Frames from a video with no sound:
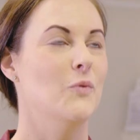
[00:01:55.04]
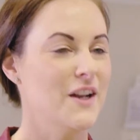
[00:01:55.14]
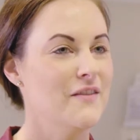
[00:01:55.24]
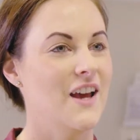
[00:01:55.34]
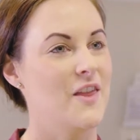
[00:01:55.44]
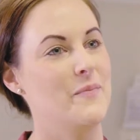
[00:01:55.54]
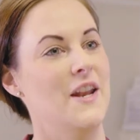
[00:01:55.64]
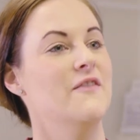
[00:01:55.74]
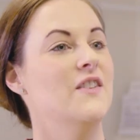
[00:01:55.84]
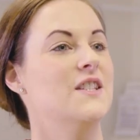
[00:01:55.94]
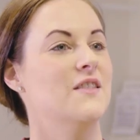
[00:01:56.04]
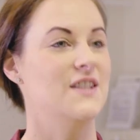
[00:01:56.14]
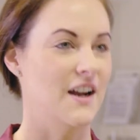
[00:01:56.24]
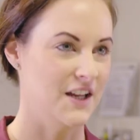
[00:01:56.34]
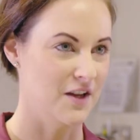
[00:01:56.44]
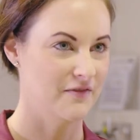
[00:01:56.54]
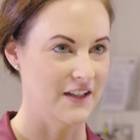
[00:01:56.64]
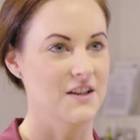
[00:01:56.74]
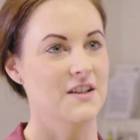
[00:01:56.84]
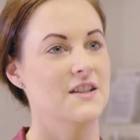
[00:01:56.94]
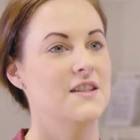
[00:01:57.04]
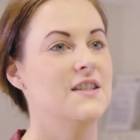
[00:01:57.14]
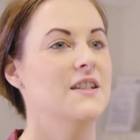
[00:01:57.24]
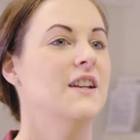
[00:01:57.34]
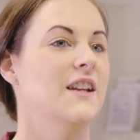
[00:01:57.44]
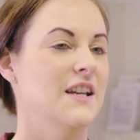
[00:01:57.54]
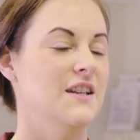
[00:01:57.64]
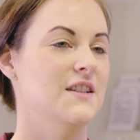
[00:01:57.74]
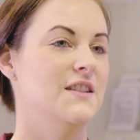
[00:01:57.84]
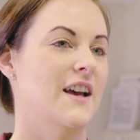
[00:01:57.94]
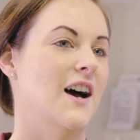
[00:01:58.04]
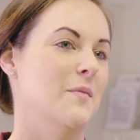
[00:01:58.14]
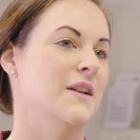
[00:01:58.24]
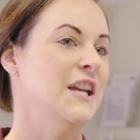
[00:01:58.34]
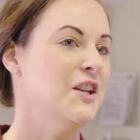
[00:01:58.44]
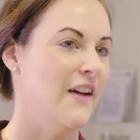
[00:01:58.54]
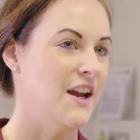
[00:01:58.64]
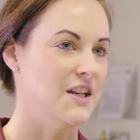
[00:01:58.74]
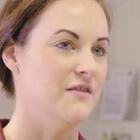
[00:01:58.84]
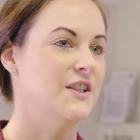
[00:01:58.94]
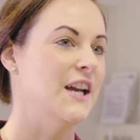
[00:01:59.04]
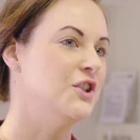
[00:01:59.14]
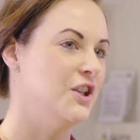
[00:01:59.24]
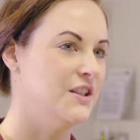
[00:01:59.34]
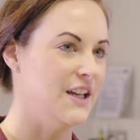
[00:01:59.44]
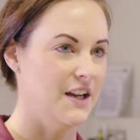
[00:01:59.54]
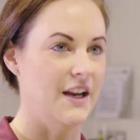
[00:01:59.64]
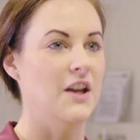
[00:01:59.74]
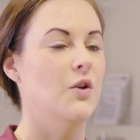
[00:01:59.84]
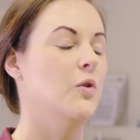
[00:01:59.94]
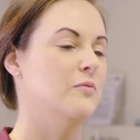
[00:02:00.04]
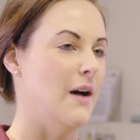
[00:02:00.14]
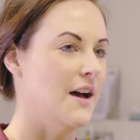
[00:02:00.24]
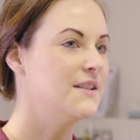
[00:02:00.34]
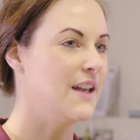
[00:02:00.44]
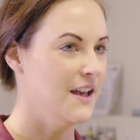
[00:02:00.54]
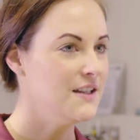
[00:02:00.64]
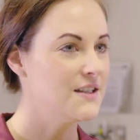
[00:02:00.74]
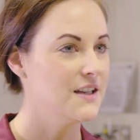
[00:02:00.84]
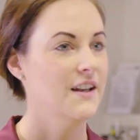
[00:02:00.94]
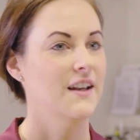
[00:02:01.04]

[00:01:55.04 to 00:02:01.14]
One of the other benefits of studying at Flinders is an innovative teaching technique called Mask Ed,